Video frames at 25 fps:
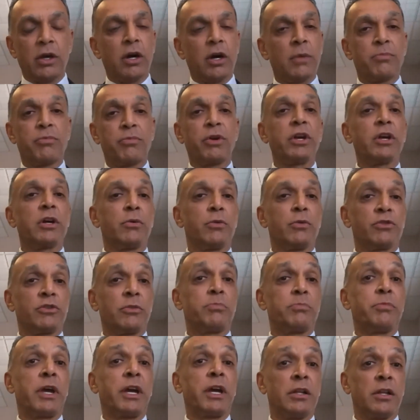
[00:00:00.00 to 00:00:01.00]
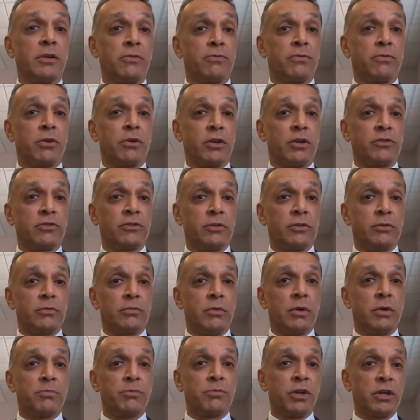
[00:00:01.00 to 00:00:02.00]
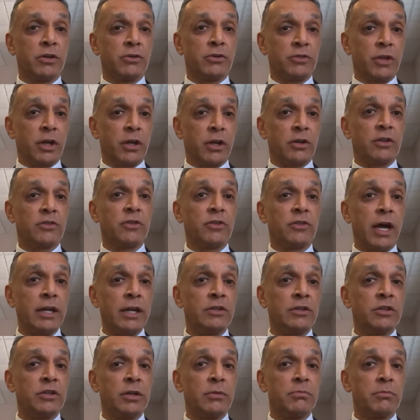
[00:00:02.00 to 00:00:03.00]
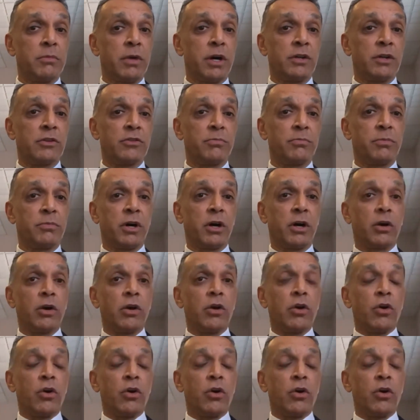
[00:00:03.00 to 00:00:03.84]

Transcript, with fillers: Abrigo was a big lift for us. has taken us 18 months, but